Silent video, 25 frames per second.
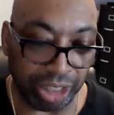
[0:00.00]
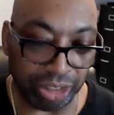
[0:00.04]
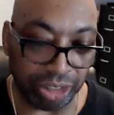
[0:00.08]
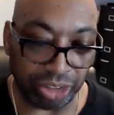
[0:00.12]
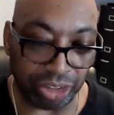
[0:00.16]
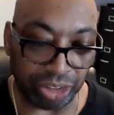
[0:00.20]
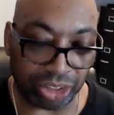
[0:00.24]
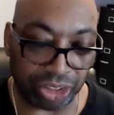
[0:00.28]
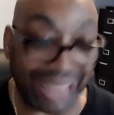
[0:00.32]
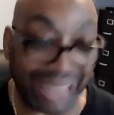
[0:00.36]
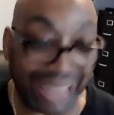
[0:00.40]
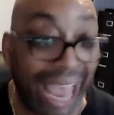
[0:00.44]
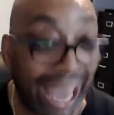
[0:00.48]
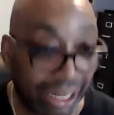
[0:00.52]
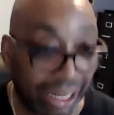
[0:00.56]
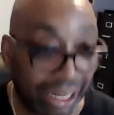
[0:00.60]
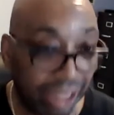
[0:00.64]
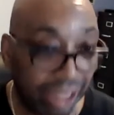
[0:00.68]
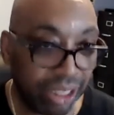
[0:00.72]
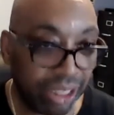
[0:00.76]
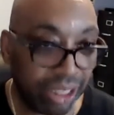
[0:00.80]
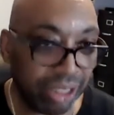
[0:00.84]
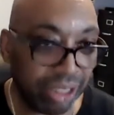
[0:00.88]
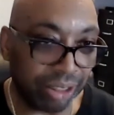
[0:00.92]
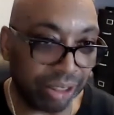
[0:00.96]

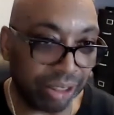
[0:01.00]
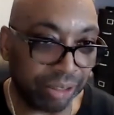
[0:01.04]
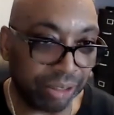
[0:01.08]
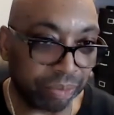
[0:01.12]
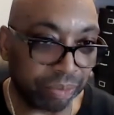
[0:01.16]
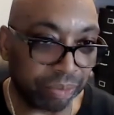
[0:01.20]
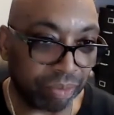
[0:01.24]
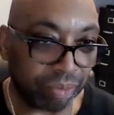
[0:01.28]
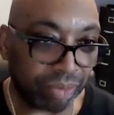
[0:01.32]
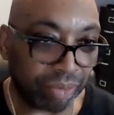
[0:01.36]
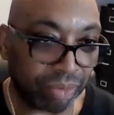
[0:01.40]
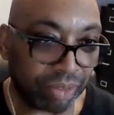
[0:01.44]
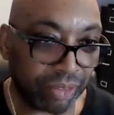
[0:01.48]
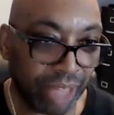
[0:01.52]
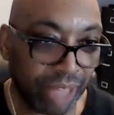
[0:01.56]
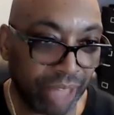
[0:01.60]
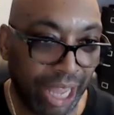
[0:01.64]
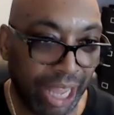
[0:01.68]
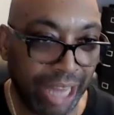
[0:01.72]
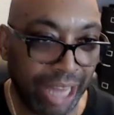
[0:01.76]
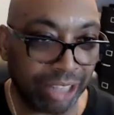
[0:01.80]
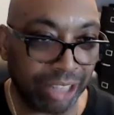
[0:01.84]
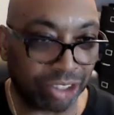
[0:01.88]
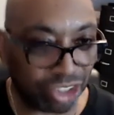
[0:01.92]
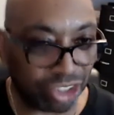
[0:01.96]
sadly,
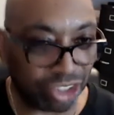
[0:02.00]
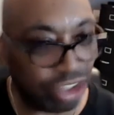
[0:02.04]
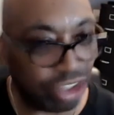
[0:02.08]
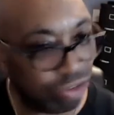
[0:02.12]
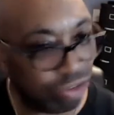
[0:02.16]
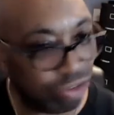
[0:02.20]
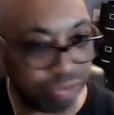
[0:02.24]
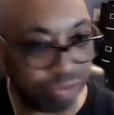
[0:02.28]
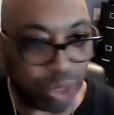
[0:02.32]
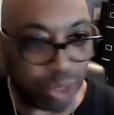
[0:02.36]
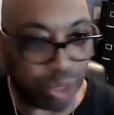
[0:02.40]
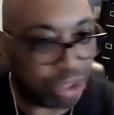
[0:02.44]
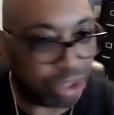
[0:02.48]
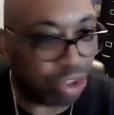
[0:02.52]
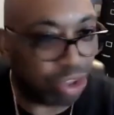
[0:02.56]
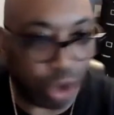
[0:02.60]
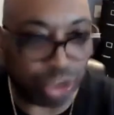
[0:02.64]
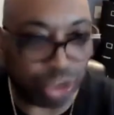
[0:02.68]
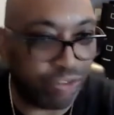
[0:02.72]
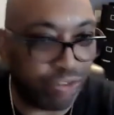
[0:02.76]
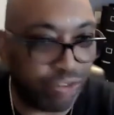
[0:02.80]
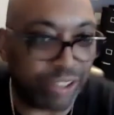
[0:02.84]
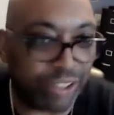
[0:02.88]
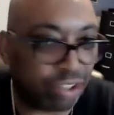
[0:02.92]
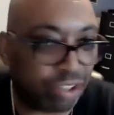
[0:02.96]
and still with
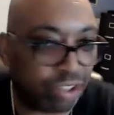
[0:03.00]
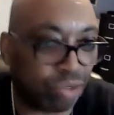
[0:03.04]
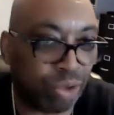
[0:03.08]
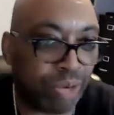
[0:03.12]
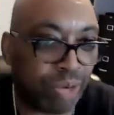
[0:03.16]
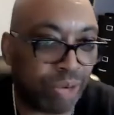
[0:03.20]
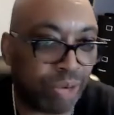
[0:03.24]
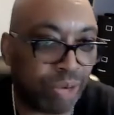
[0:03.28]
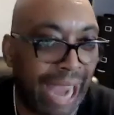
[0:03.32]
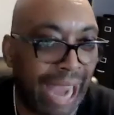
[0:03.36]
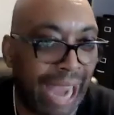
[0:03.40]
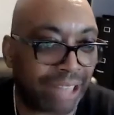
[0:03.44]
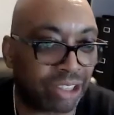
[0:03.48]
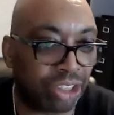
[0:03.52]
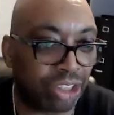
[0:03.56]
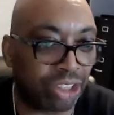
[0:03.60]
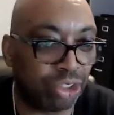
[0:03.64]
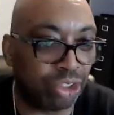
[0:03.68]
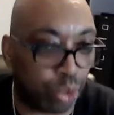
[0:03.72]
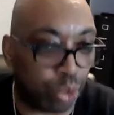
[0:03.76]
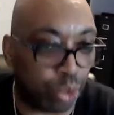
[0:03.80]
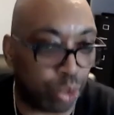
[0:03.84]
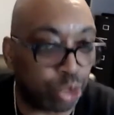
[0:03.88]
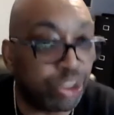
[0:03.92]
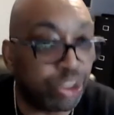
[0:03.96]
those visceral
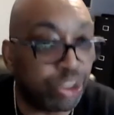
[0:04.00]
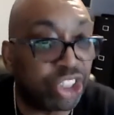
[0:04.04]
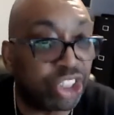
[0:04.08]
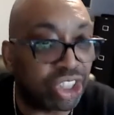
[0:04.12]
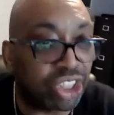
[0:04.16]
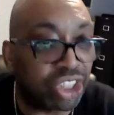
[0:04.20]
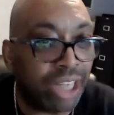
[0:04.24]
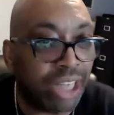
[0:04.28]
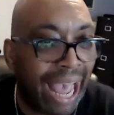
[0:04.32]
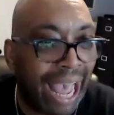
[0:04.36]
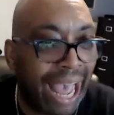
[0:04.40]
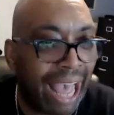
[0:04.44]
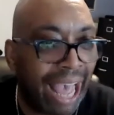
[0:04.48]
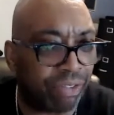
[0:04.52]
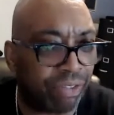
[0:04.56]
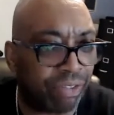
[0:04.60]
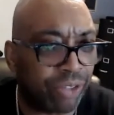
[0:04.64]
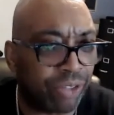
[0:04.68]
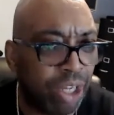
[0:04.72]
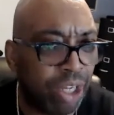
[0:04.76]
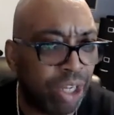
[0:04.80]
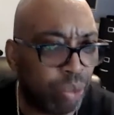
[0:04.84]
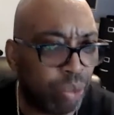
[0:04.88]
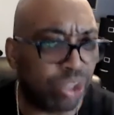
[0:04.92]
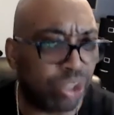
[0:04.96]
reactions, which we should have
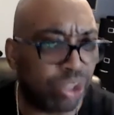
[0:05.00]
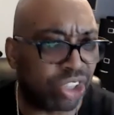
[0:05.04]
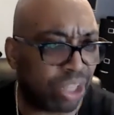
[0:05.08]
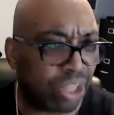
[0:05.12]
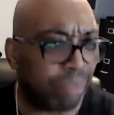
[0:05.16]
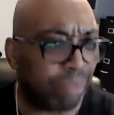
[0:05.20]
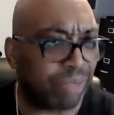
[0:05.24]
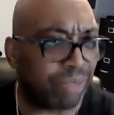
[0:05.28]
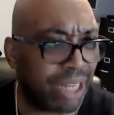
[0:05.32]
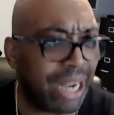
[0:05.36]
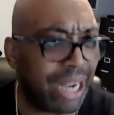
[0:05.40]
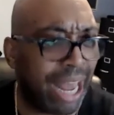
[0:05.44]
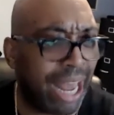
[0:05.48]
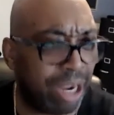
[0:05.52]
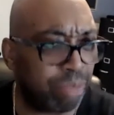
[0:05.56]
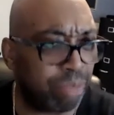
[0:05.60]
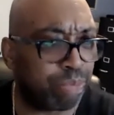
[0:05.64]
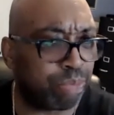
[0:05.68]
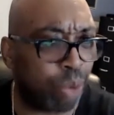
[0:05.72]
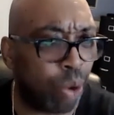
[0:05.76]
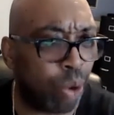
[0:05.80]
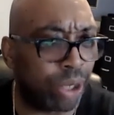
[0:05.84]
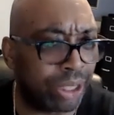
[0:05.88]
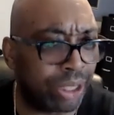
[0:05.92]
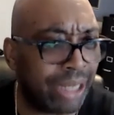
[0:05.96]
when something that
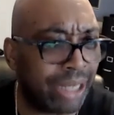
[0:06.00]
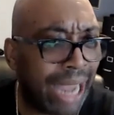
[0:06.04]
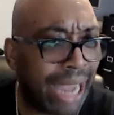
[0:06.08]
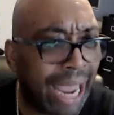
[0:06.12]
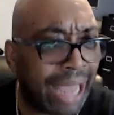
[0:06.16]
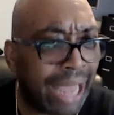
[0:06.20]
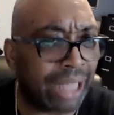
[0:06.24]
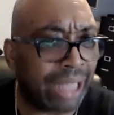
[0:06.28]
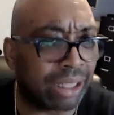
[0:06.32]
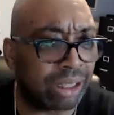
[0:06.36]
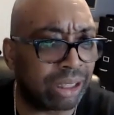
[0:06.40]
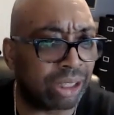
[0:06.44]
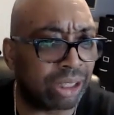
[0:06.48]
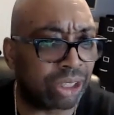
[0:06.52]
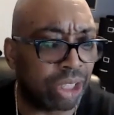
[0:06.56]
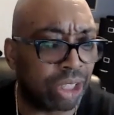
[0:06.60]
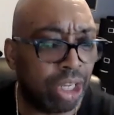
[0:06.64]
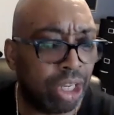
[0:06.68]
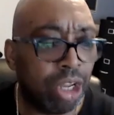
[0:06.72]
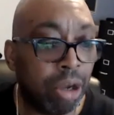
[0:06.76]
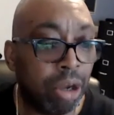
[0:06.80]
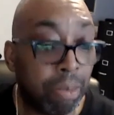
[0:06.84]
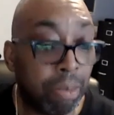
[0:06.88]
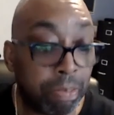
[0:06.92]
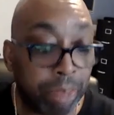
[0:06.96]
important ends,
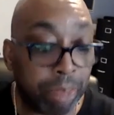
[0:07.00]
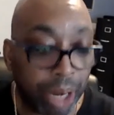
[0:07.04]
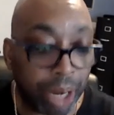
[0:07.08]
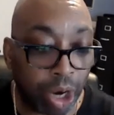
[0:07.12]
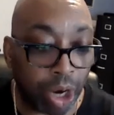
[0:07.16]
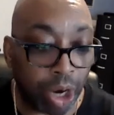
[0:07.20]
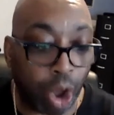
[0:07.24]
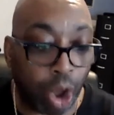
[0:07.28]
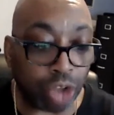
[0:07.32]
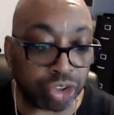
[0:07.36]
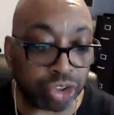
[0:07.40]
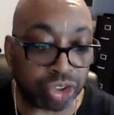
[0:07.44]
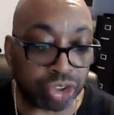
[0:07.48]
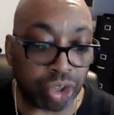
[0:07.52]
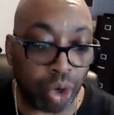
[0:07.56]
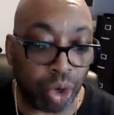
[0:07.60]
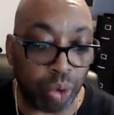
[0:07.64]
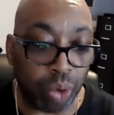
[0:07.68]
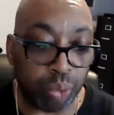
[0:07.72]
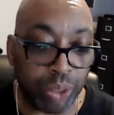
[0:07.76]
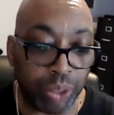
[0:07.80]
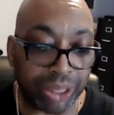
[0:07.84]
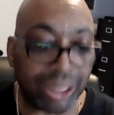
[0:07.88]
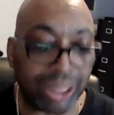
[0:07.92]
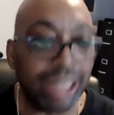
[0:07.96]
but also
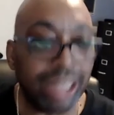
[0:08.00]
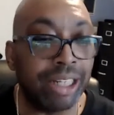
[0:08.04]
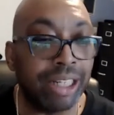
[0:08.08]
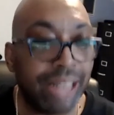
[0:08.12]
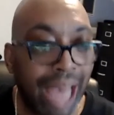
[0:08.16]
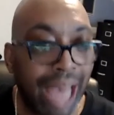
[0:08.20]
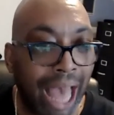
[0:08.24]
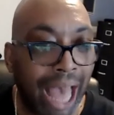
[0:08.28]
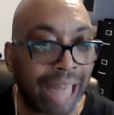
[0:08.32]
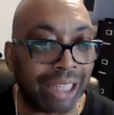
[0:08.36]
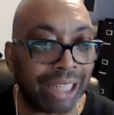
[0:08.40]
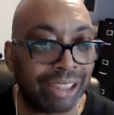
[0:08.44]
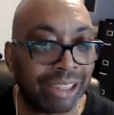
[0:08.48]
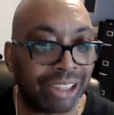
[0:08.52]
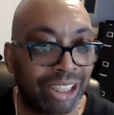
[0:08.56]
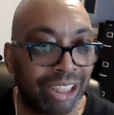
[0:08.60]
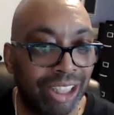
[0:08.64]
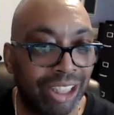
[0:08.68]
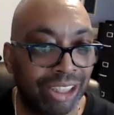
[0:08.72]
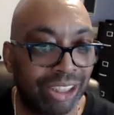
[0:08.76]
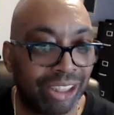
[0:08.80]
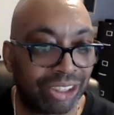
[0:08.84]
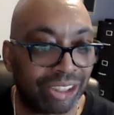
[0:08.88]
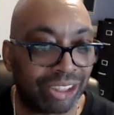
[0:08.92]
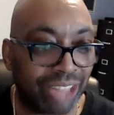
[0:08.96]
with the knowledge and
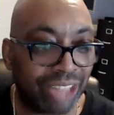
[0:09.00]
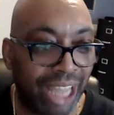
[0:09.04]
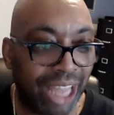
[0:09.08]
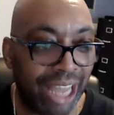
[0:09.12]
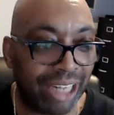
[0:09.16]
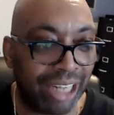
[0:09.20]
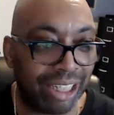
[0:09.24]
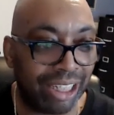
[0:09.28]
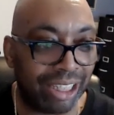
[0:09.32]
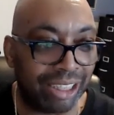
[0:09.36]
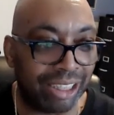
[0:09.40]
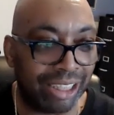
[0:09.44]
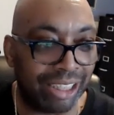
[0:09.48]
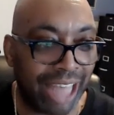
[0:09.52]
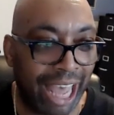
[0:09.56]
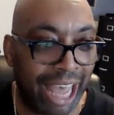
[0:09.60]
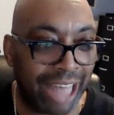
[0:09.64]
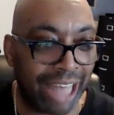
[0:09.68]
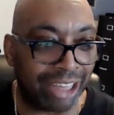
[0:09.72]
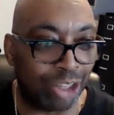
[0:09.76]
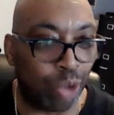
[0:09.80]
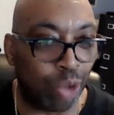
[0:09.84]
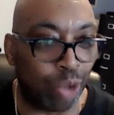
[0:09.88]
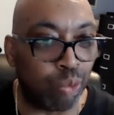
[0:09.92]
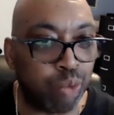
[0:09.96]
understanding that
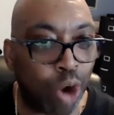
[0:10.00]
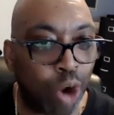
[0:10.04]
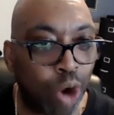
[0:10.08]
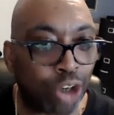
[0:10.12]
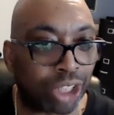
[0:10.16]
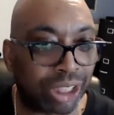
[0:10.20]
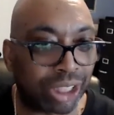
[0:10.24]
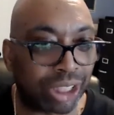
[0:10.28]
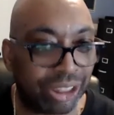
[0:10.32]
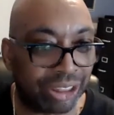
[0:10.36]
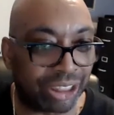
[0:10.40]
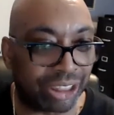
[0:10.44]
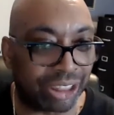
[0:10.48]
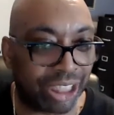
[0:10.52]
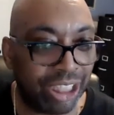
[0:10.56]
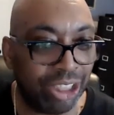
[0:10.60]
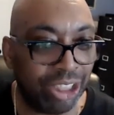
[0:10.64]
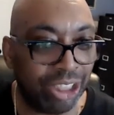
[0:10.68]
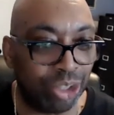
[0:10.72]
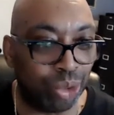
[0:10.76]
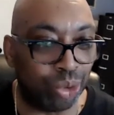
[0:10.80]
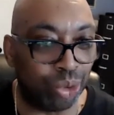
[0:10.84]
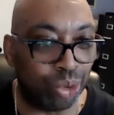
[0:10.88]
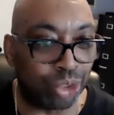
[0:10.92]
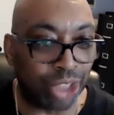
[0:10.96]
the work
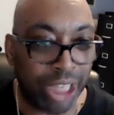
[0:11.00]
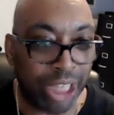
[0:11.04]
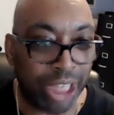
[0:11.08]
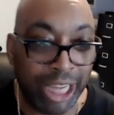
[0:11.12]
continues